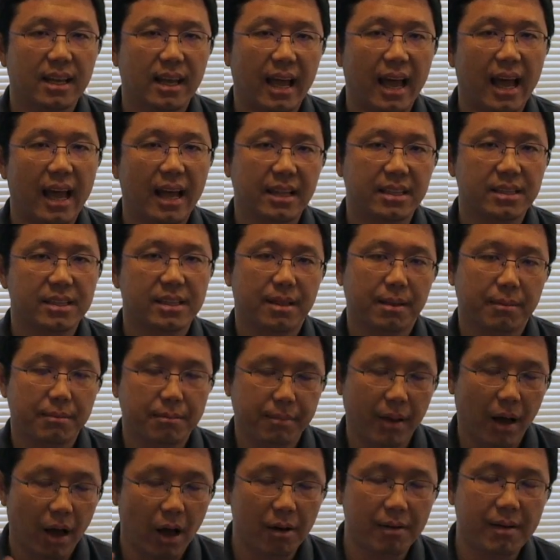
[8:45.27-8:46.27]
and
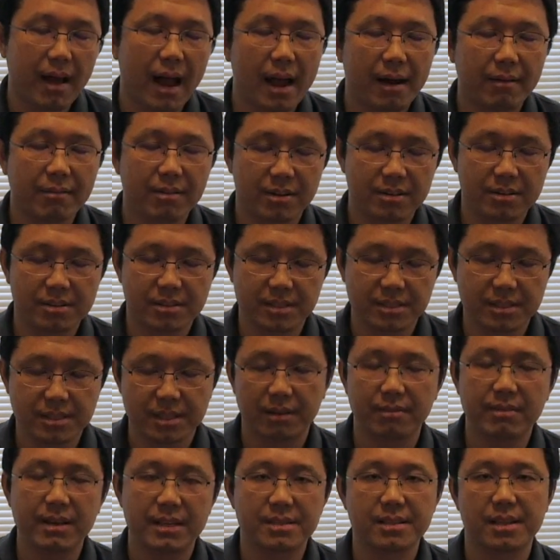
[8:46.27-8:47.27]
however the
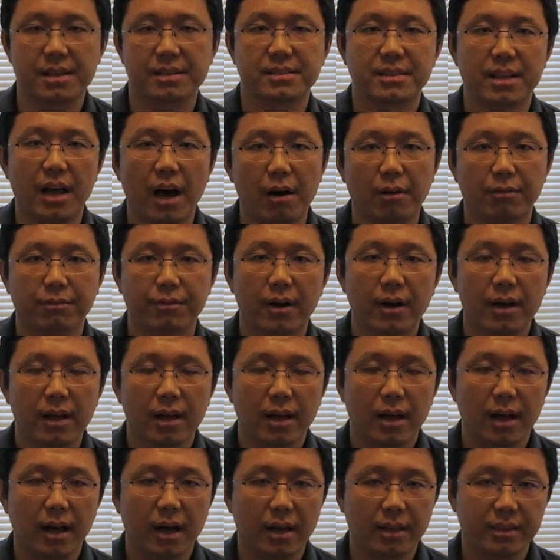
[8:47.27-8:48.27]
service itself
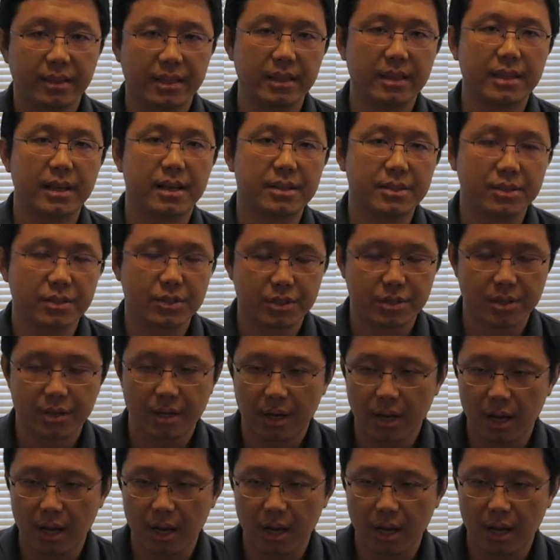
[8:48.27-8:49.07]
didn't